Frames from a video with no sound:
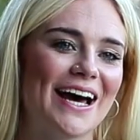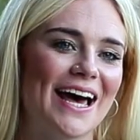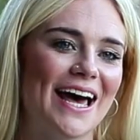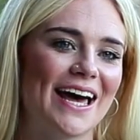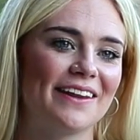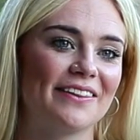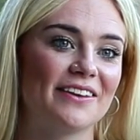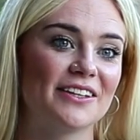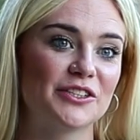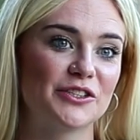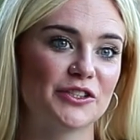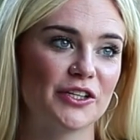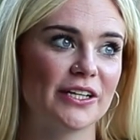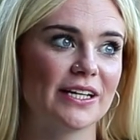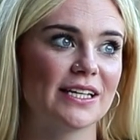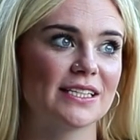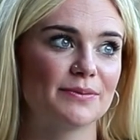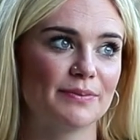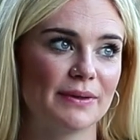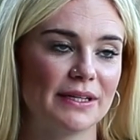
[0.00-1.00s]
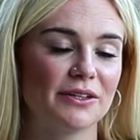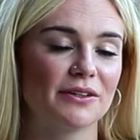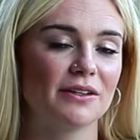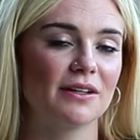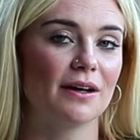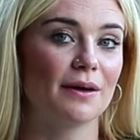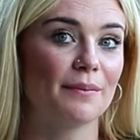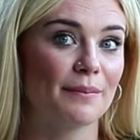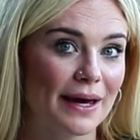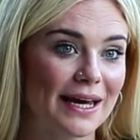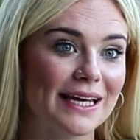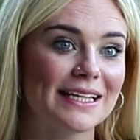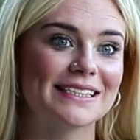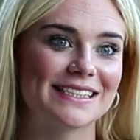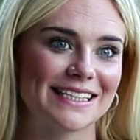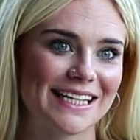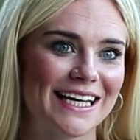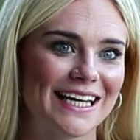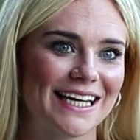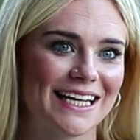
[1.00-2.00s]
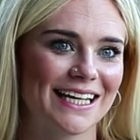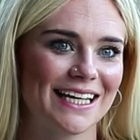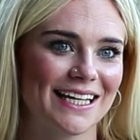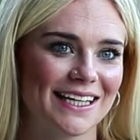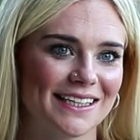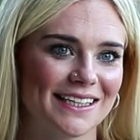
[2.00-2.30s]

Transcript: and this journey has been amazing.